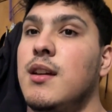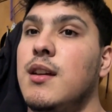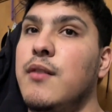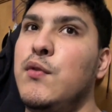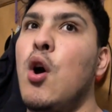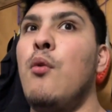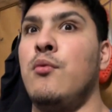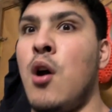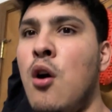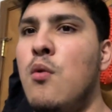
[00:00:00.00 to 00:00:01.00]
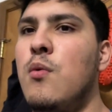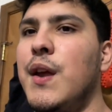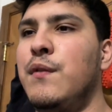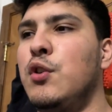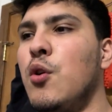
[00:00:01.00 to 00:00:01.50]
if you don't know,
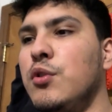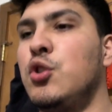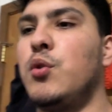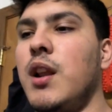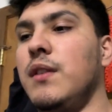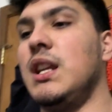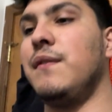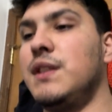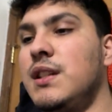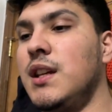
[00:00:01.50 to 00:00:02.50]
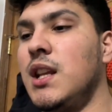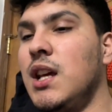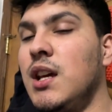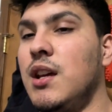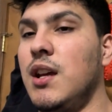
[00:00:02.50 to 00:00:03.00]
if you go in too great of a deficit,
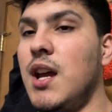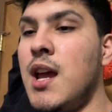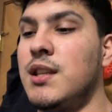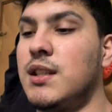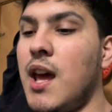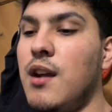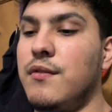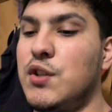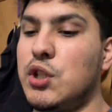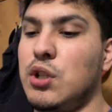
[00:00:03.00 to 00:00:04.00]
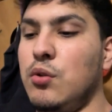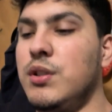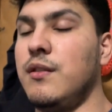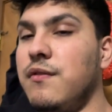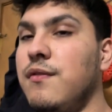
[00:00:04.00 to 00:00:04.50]
instead of just
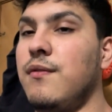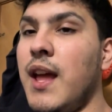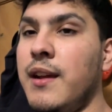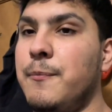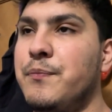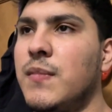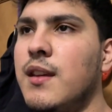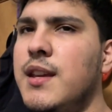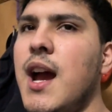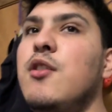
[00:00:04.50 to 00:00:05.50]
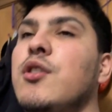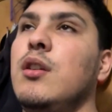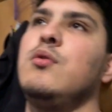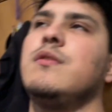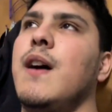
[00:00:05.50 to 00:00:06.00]
losing like yeah, you're gonna
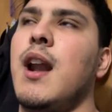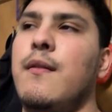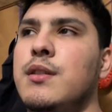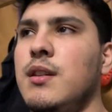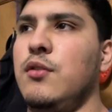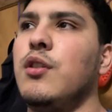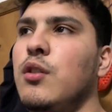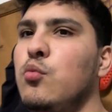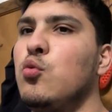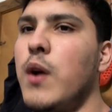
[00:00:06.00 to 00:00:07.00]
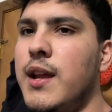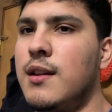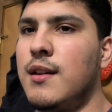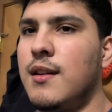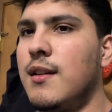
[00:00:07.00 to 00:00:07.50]
lose fat obviously, like you're gonna lose weight,
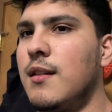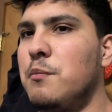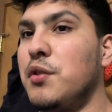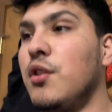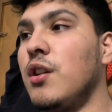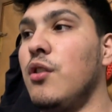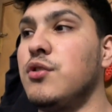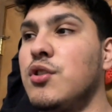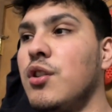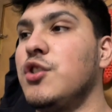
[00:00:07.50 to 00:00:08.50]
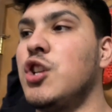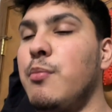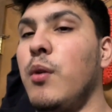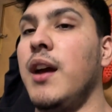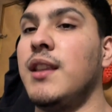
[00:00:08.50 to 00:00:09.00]
but you're gonna also start to chip
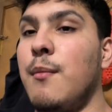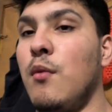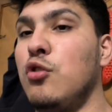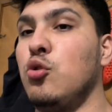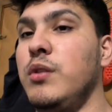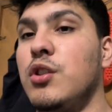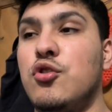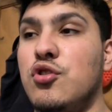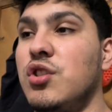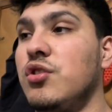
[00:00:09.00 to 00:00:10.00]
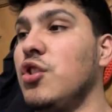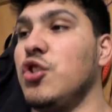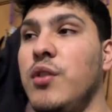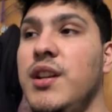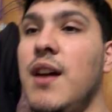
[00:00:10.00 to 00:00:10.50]
away at that muscle because you're just in such a
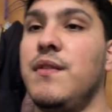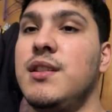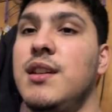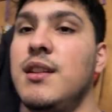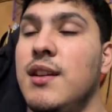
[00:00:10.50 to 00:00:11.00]
great deficit.